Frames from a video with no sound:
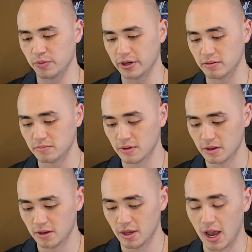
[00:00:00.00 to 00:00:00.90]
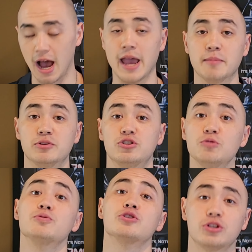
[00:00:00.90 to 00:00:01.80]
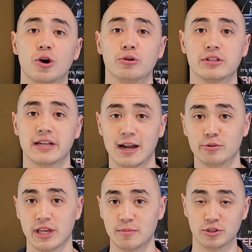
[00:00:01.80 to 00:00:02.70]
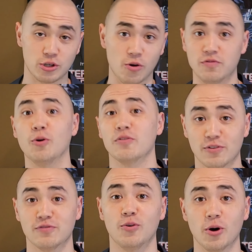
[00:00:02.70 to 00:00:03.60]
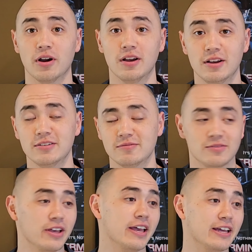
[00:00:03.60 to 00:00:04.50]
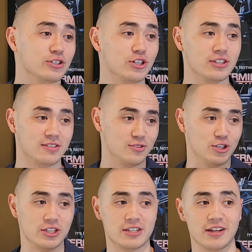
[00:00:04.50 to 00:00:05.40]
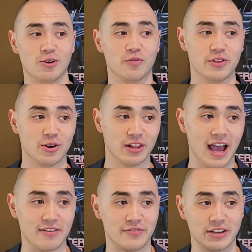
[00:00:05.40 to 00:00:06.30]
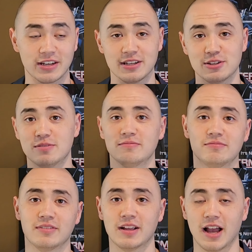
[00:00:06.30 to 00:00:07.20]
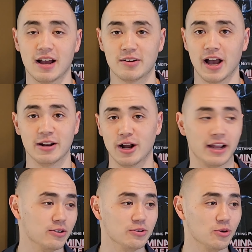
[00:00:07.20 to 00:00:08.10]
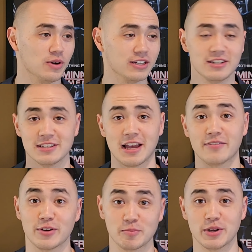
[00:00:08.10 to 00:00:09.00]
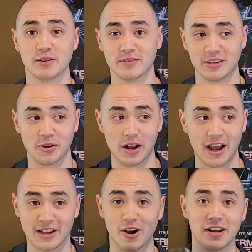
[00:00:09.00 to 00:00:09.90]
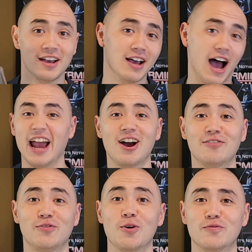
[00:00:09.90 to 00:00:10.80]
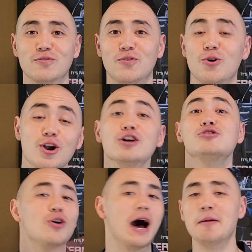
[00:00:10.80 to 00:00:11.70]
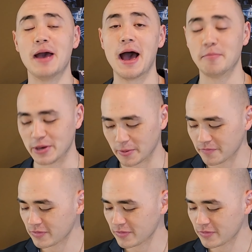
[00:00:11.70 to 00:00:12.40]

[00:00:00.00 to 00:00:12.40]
But I am super stoked that I was able to go 4 for 4. And she's sitting over there laughing, because I don't know why she's laughing. But I got 4 for 4, so I'm happy.